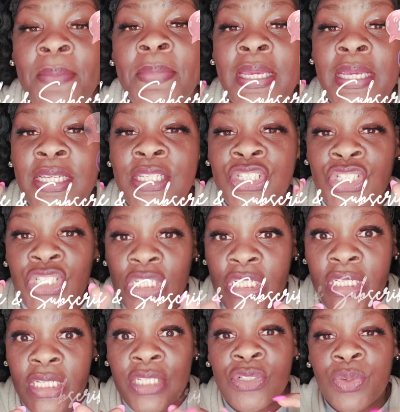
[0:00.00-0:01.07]
because
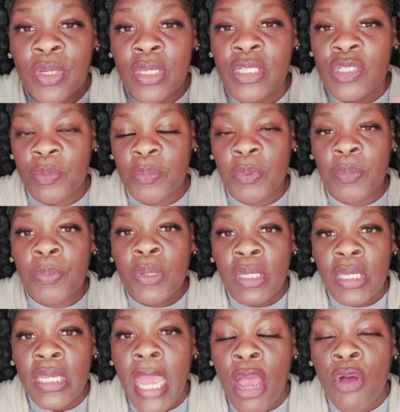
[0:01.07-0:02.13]
G is going to be
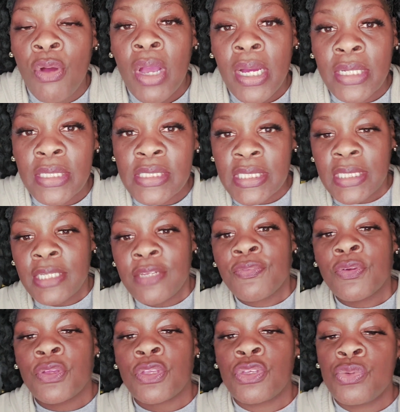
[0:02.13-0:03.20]
putting out content
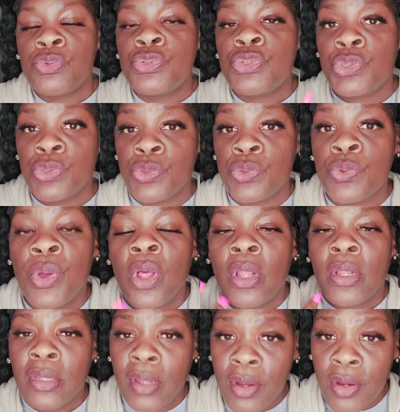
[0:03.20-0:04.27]
for you to
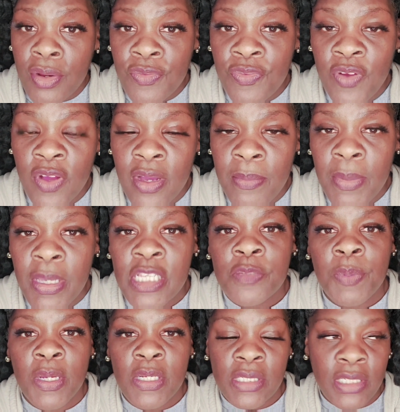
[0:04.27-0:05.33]
learn from,
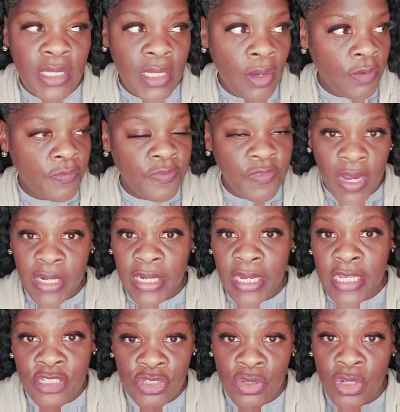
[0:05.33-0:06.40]
especially on
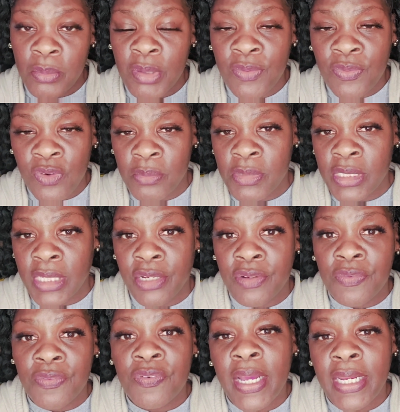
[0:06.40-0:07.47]
Fridays. It's going to be
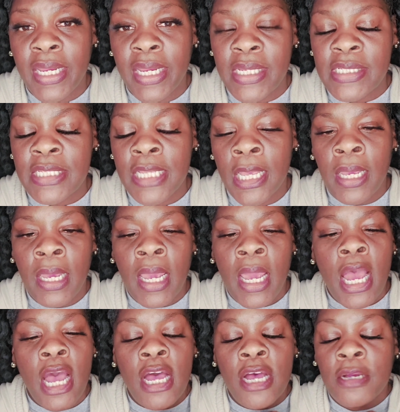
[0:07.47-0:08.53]
Formulator Fridays,
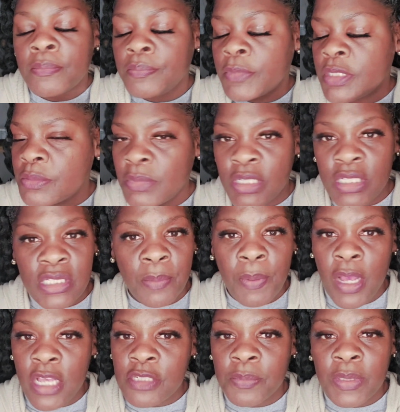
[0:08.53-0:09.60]
as much as I
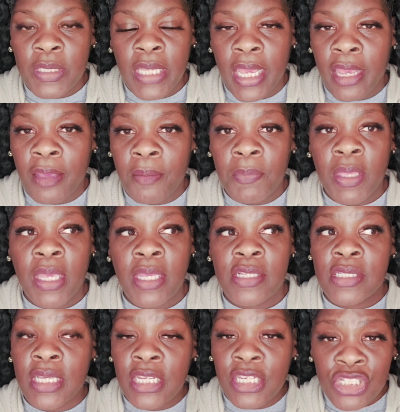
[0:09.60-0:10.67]
possibly can,
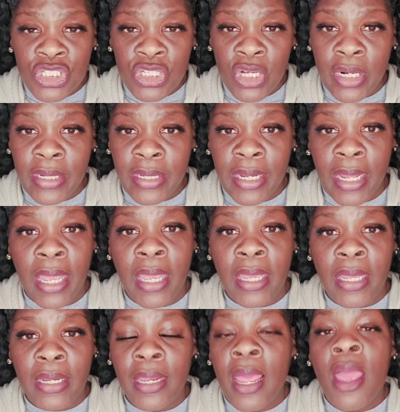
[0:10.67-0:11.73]
because getting started
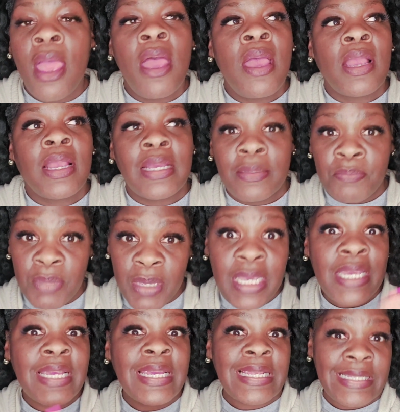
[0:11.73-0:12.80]
and
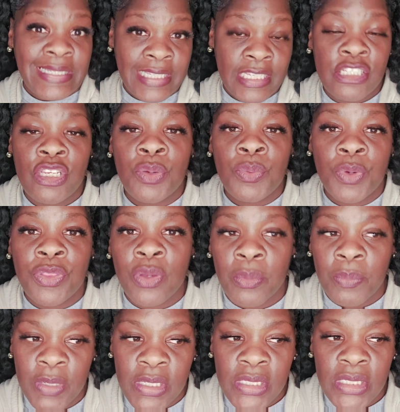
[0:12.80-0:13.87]
being consistent with your
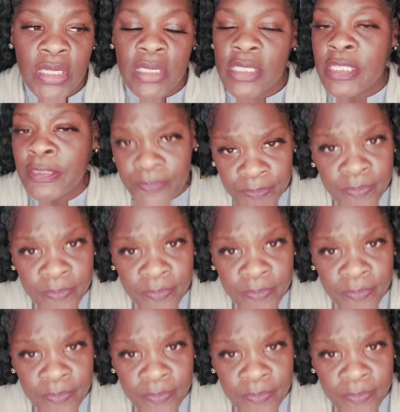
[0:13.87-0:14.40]
business